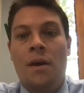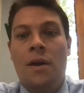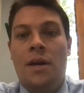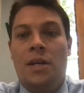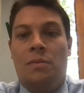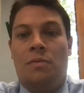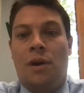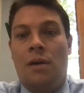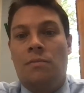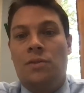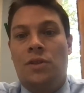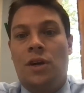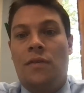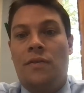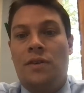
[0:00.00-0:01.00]
His
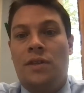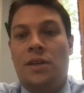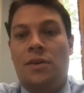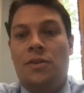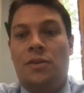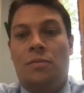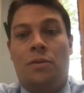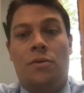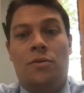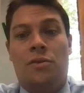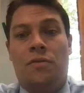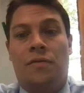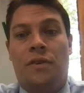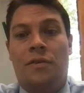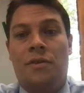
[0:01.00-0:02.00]
problem-solving skills and
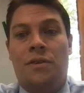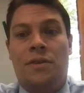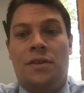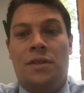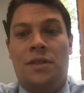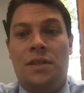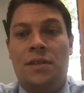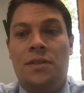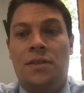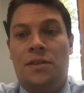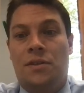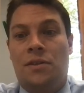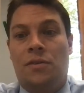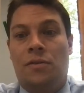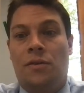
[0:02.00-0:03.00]
perseverance as a
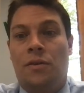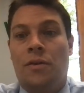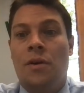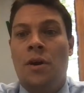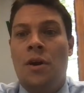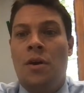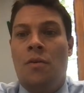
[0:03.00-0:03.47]
distance learner